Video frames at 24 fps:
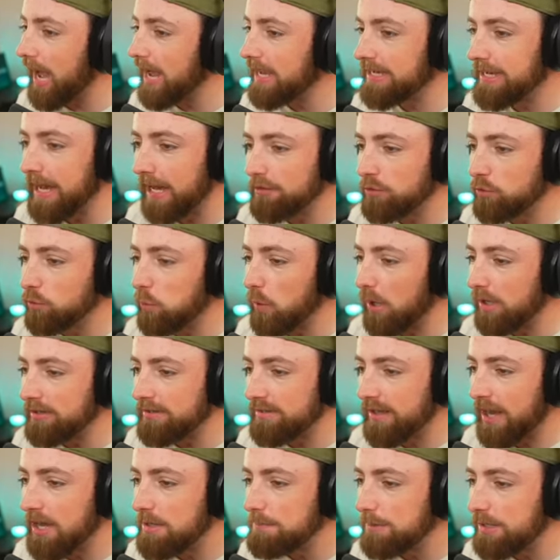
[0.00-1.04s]
I guess once
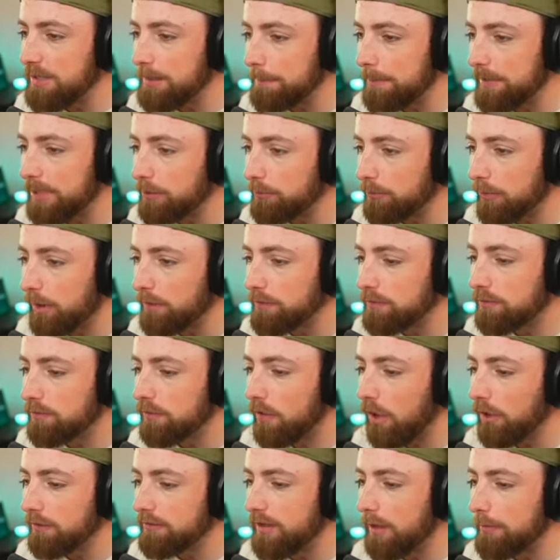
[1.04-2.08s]
I beat Pete Rose's
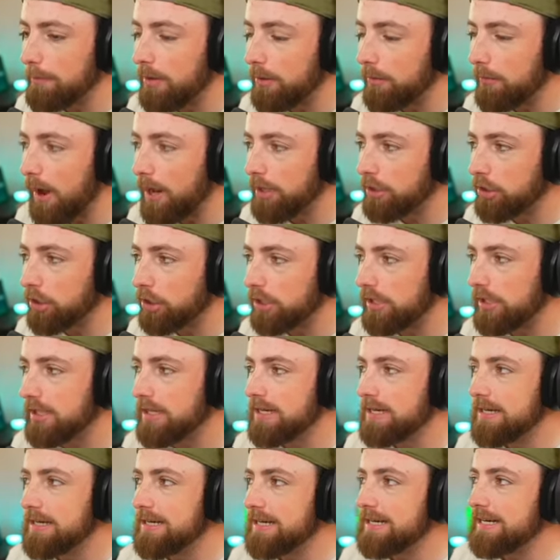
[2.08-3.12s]
all-time hit record,
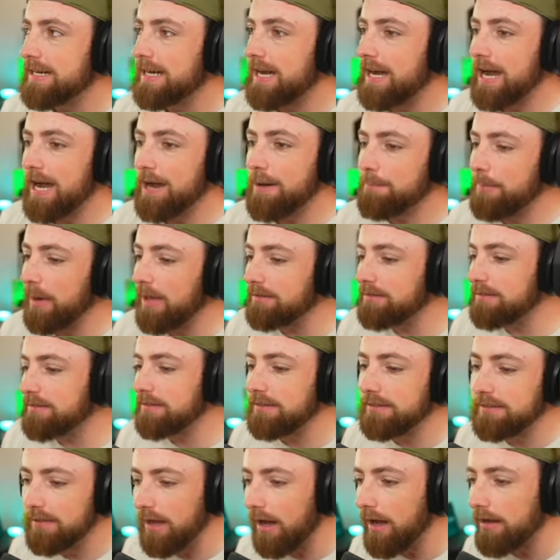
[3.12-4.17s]
I'm
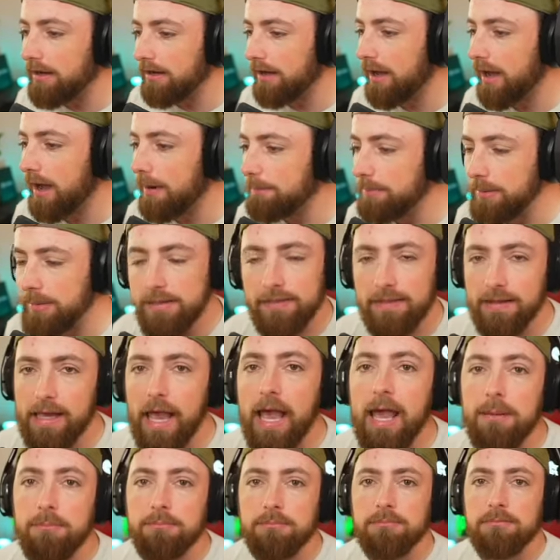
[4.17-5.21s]
basically done. I beat the
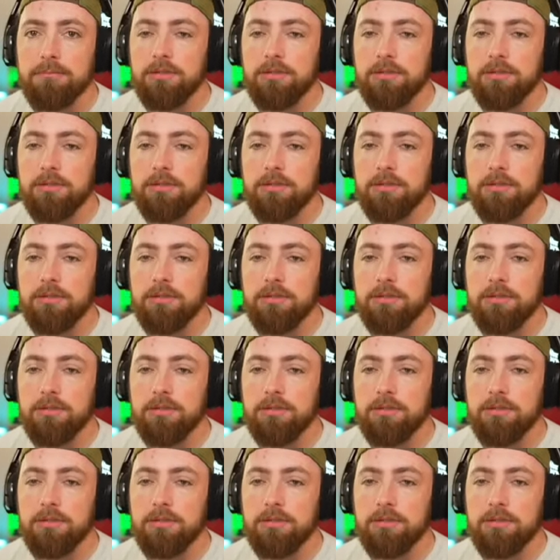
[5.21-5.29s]
game.